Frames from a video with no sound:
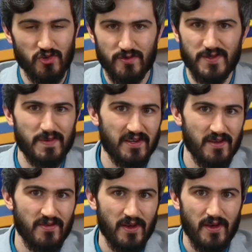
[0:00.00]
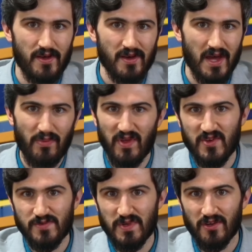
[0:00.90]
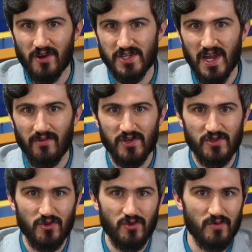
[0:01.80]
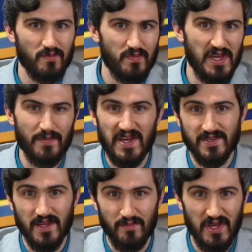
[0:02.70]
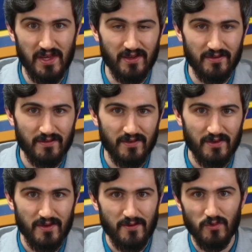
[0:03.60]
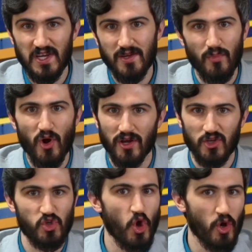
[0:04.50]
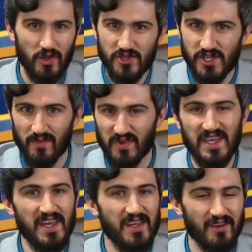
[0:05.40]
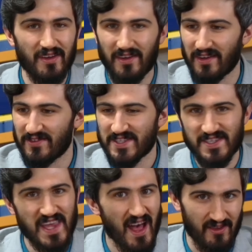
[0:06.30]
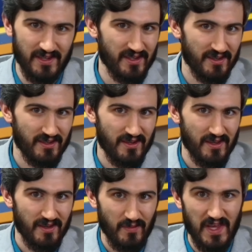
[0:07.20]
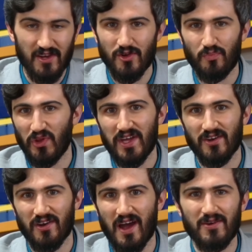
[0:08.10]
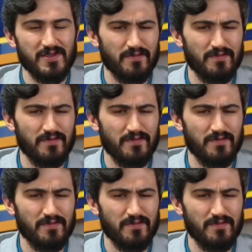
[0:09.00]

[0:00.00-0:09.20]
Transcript: perspective, I believe we should be encouraging everyone to be the best they can be. Read a book, go to the gym, eat a salad, get a good blender. I always,